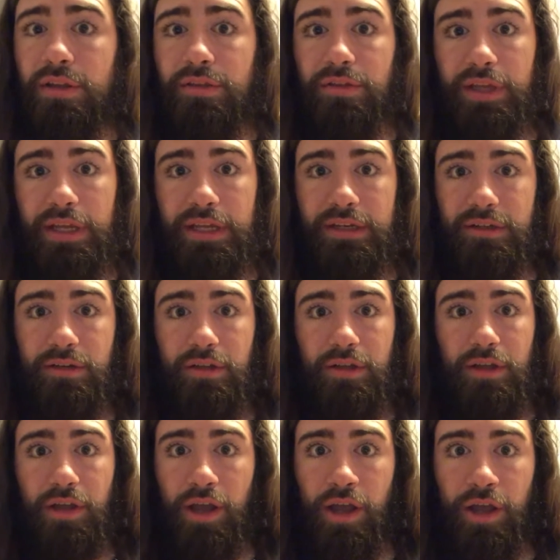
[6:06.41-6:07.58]
then
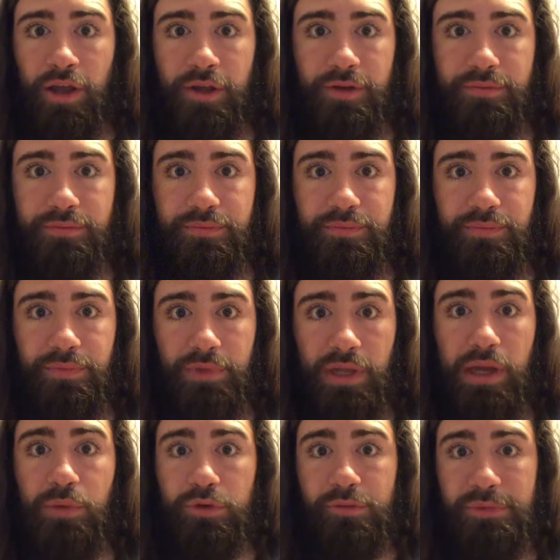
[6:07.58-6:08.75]

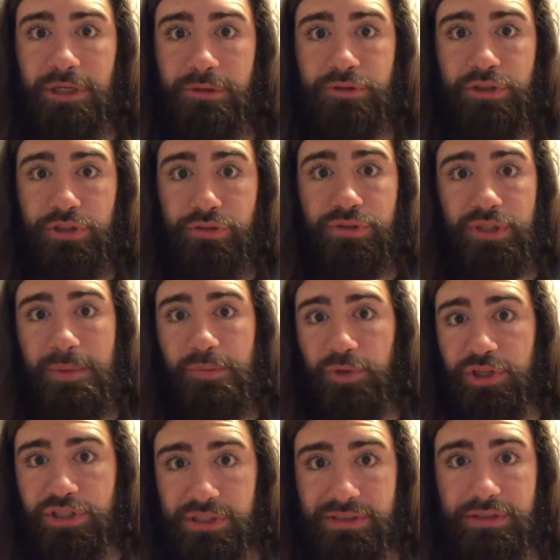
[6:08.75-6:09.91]
God wouldn't be able to use them and
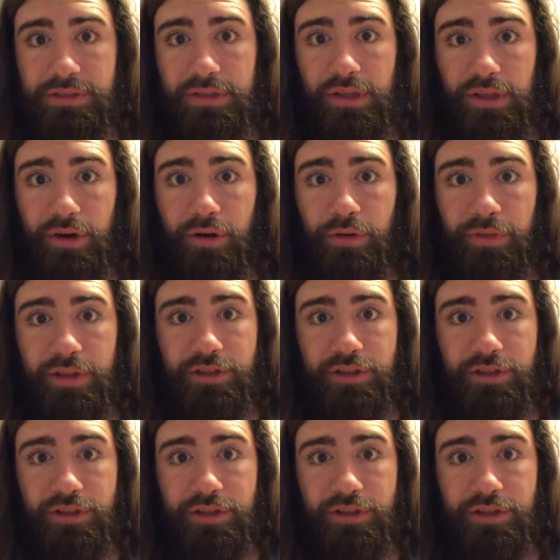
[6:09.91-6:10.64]
bring Jesus to the earth.